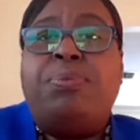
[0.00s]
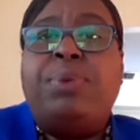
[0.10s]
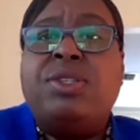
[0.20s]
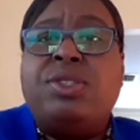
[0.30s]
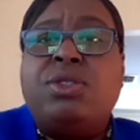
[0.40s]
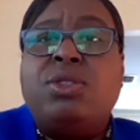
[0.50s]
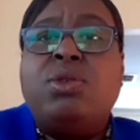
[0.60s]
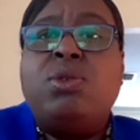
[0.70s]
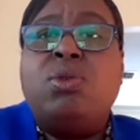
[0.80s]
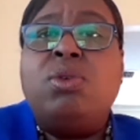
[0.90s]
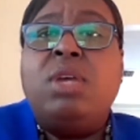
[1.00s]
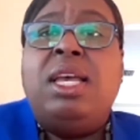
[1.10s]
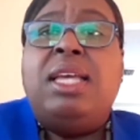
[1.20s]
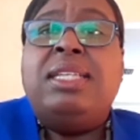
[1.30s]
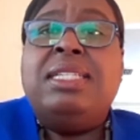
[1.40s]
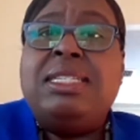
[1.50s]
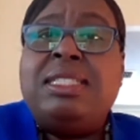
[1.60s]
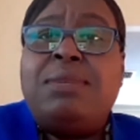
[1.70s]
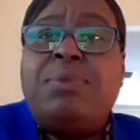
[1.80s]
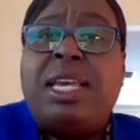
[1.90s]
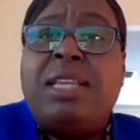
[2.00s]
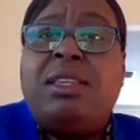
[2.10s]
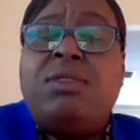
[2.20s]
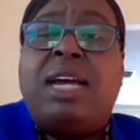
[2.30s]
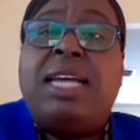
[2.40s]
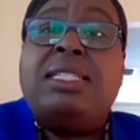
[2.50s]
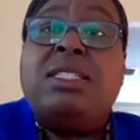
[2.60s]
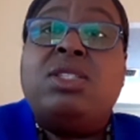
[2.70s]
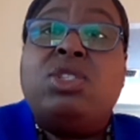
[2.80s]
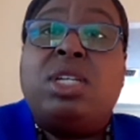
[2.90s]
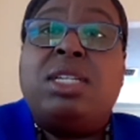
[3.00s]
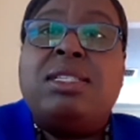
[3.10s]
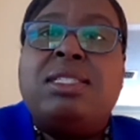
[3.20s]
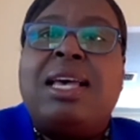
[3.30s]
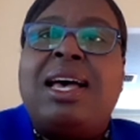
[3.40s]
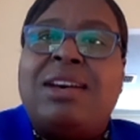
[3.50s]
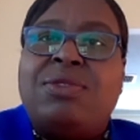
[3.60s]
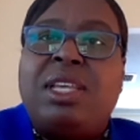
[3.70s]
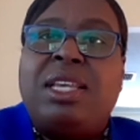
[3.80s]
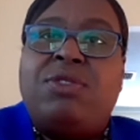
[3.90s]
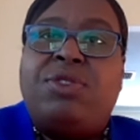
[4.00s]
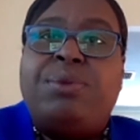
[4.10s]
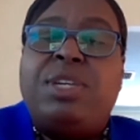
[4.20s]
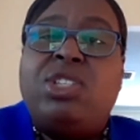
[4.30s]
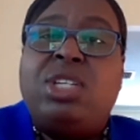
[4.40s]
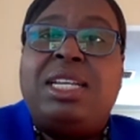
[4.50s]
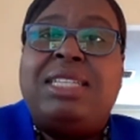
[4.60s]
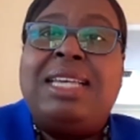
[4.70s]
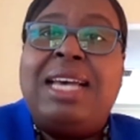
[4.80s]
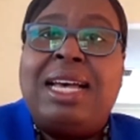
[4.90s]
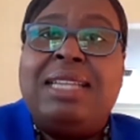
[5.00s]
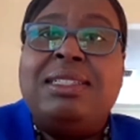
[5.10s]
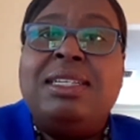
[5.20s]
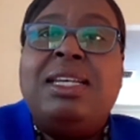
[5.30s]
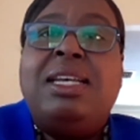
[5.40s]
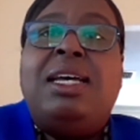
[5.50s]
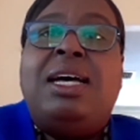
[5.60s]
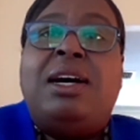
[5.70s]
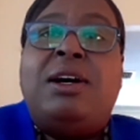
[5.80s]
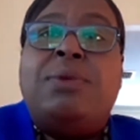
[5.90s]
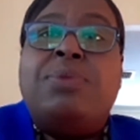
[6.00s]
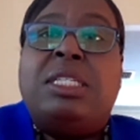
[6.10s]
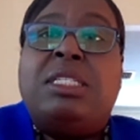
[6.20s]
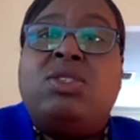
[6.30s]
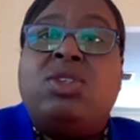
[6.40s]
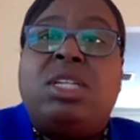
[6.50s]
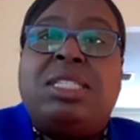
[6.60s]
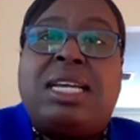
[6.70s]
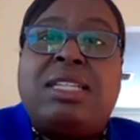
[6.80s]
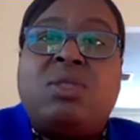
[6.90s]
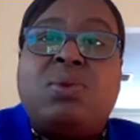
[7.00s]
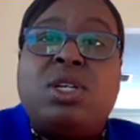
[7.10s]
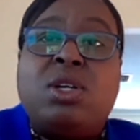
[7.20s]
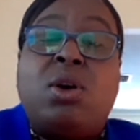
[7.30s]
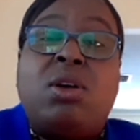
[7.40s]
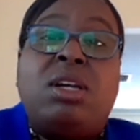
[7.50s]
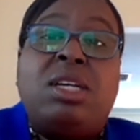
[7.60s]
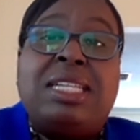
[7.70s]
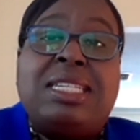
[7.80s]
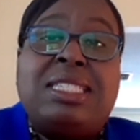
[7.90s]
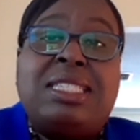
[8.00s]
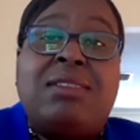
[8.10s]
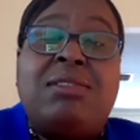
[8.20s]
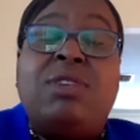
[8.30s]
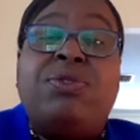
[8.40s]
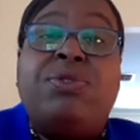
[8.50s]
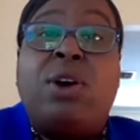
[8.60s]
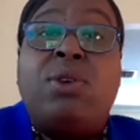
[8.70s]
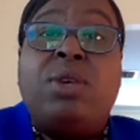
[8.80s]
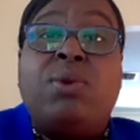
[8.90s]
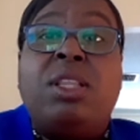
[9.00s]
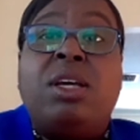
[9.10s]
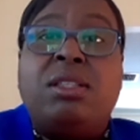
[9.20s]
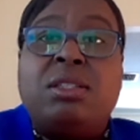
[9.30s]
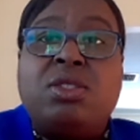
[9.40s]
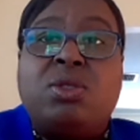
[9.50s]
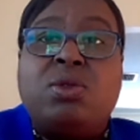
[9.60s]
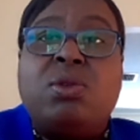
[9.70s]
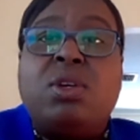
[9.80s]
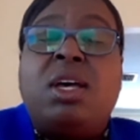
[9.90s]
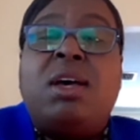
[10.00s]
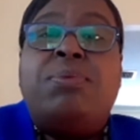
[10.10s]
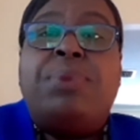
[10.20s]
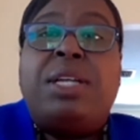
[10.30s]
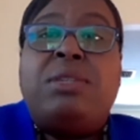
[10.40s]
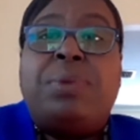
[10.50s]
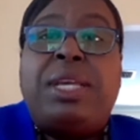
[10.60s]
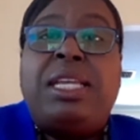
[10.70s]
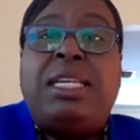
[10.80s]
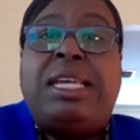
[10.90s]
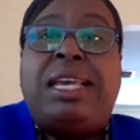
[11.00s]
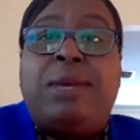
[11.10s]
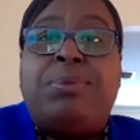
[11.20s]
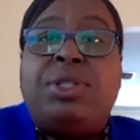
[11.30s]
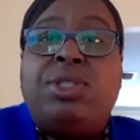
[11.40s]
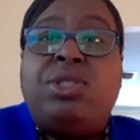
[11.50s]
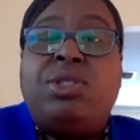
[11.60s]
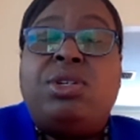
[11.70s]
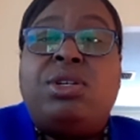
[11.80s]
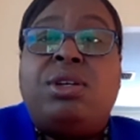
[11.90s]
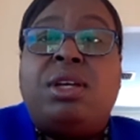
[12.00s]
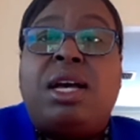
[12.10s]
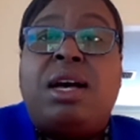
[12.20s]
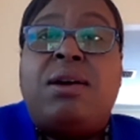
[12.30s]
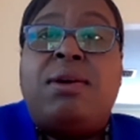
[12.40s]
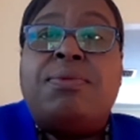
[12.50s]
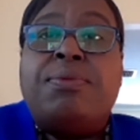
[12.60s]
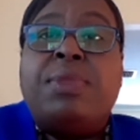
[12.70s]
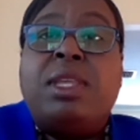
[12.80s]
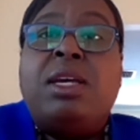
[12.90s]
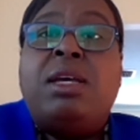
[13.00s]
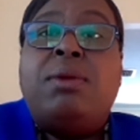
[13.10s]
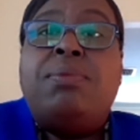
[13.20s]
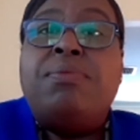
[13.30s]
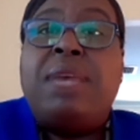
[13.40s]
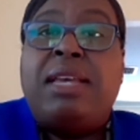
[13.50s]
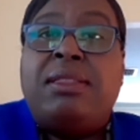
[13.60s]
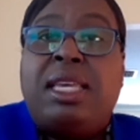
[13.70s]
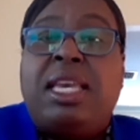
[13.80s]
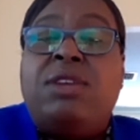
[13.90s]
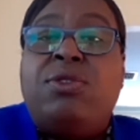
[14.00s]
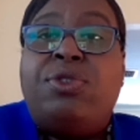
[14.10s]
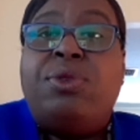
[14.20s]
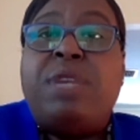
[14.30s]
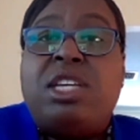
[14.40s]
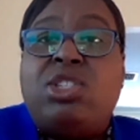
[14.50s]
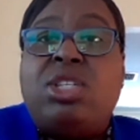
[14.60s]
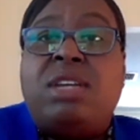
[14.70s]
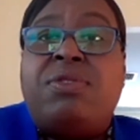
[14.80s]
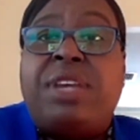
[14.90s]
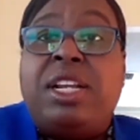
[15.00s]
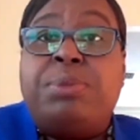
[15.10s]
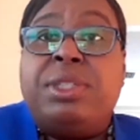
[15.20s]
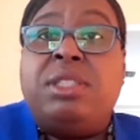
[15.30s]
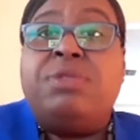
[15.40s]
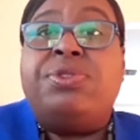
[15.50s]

the persons who need to make the right decisions have the information at hand. It is not guesswork or not necessarily following what others do, but being able to make the information available